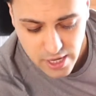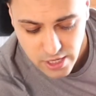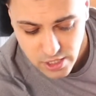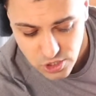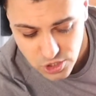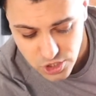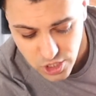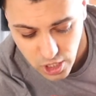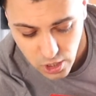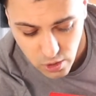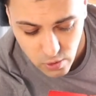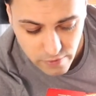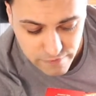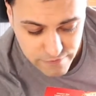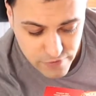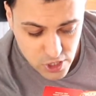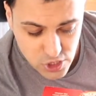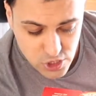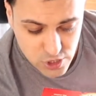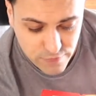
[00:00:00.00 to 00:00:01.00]
So
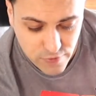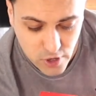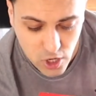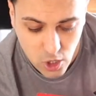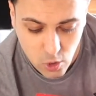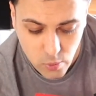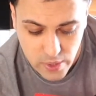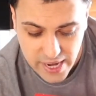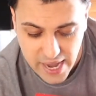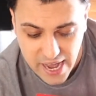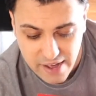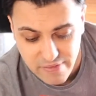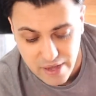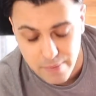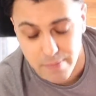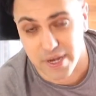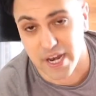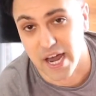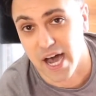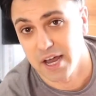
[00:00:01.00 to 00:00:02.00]
first of all, we have a
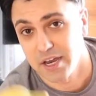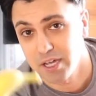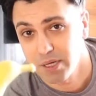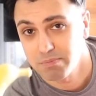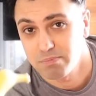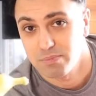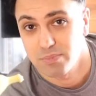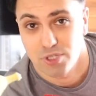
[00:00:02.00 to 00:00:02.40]
banana.